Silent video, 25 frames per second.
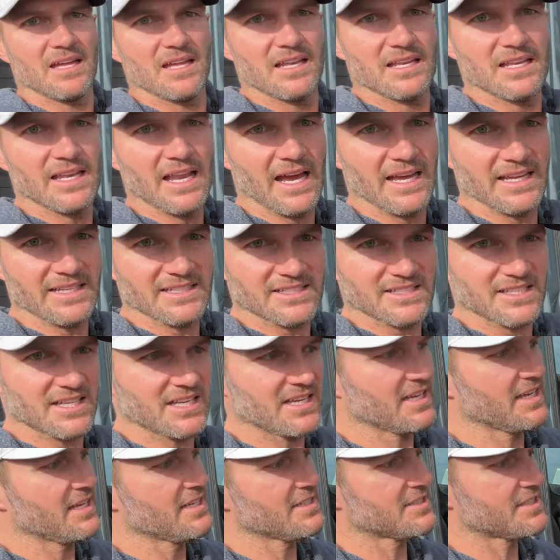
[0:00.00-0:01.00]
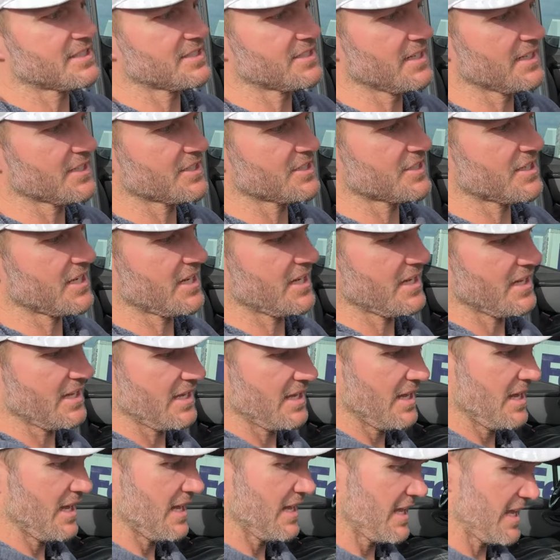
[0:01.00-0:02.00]
nice stitched
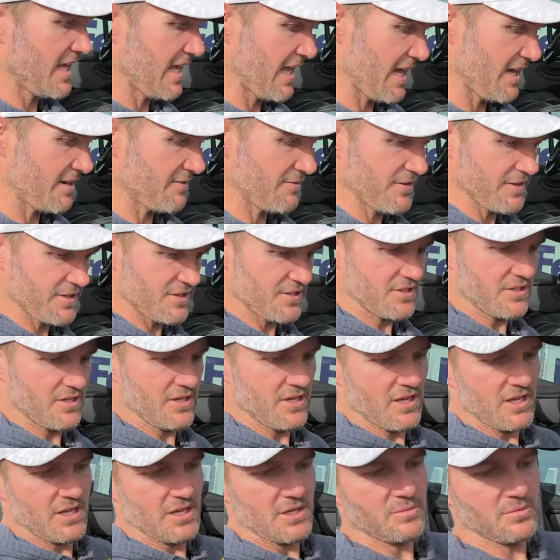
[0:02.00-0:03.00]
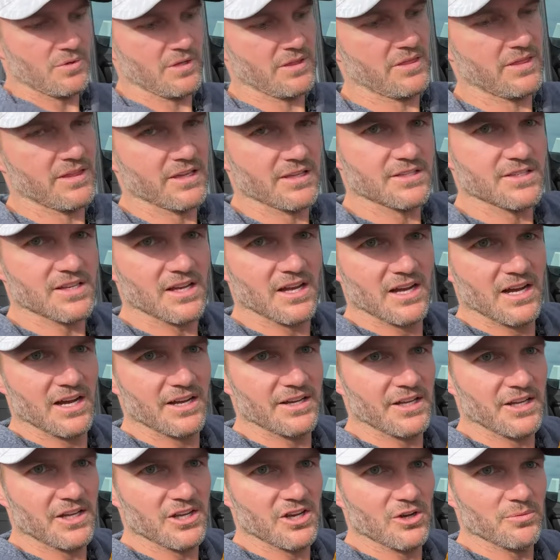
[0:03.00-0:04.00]
canvas with this
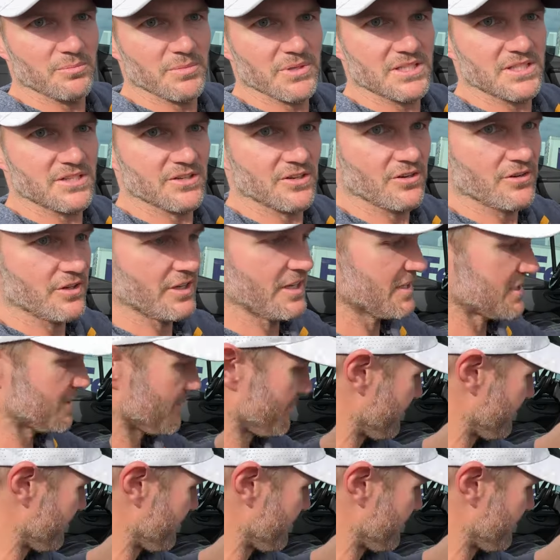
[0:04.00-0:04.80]
honeycomb material. It's a